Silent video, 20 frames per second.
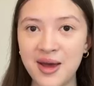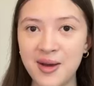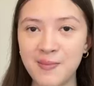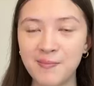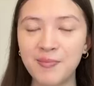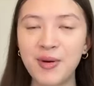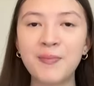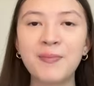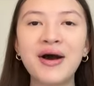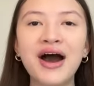
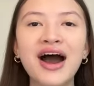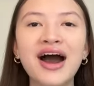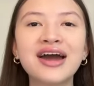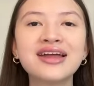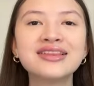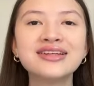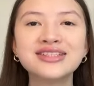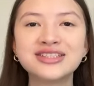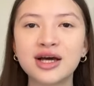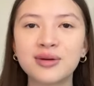But
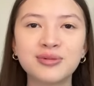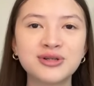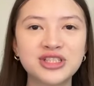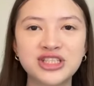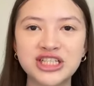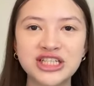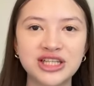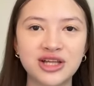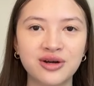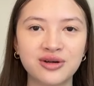behind the double
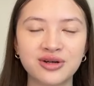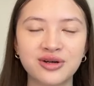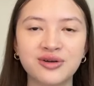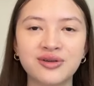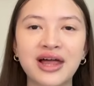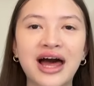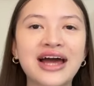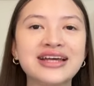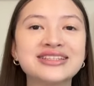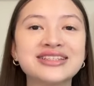G logo
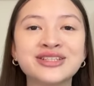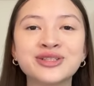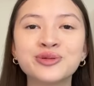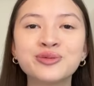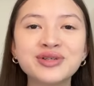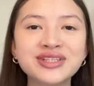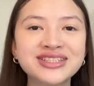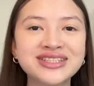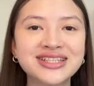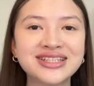lies a
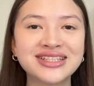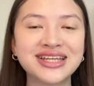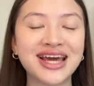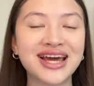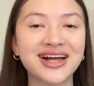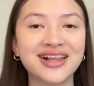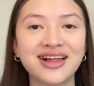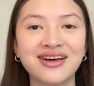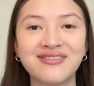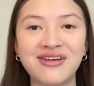twisted
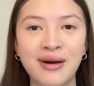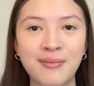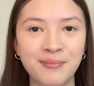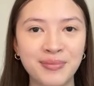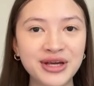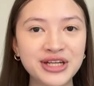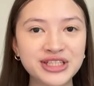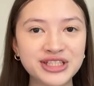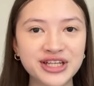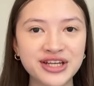tale of
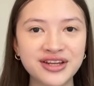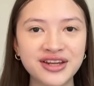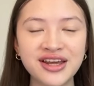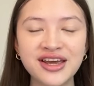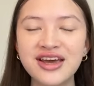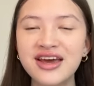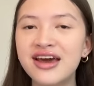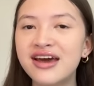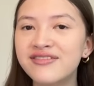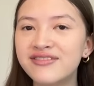ambition,
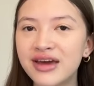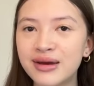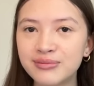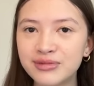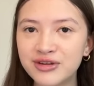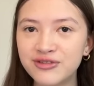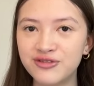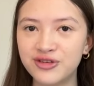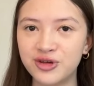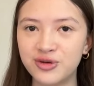
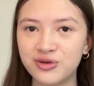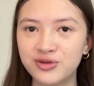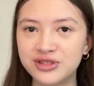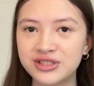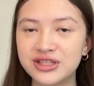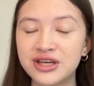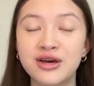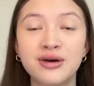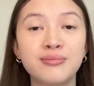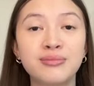family
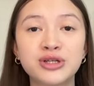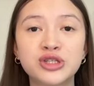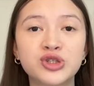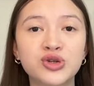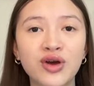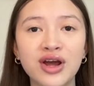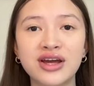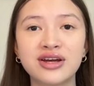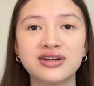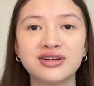feuds,
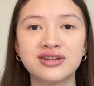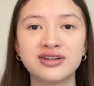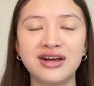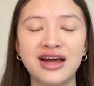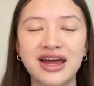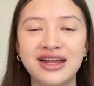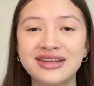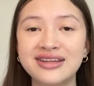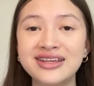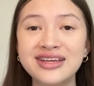betrayal,
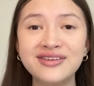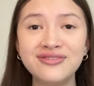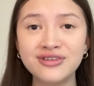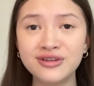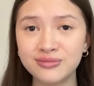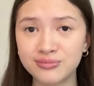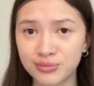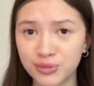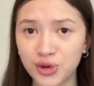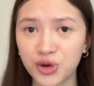and
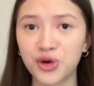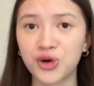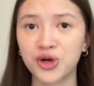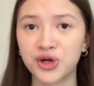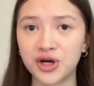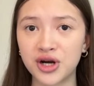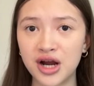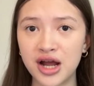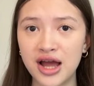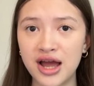even murder.